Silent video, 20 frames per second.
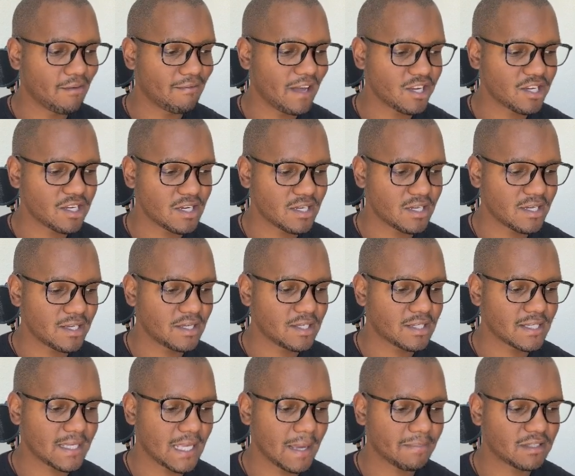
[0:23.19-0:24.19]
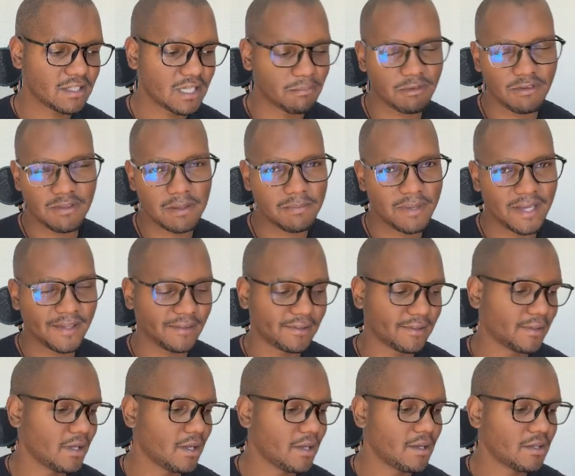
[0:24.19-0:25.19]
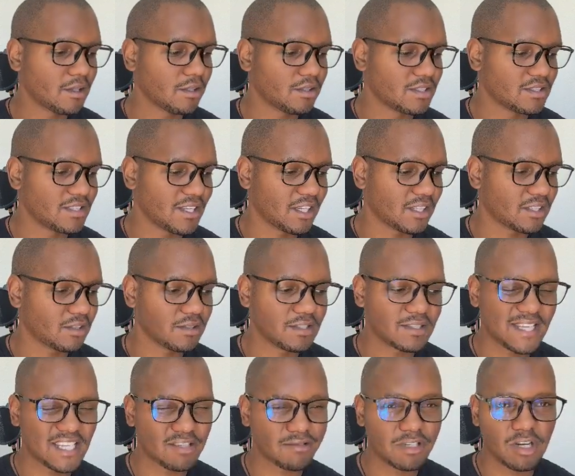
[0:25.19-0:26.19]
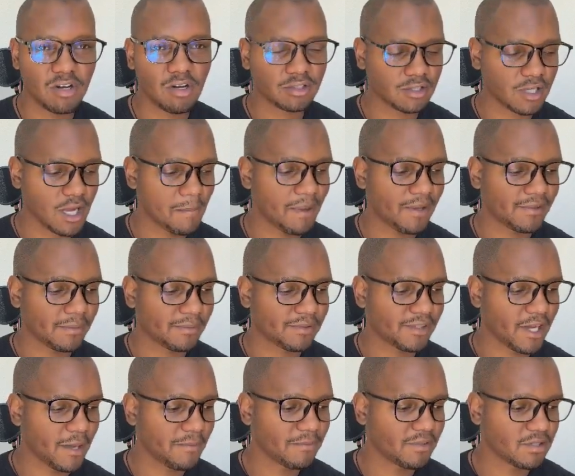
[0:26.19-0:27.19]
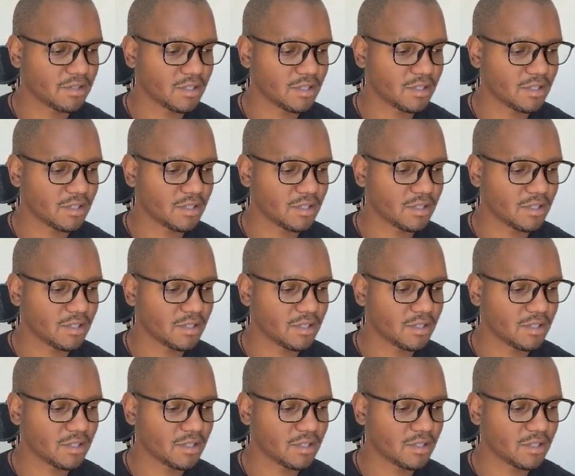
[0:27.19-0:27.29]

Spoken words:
I've actually skipped some of the bits because it takes really long to come out sometimes.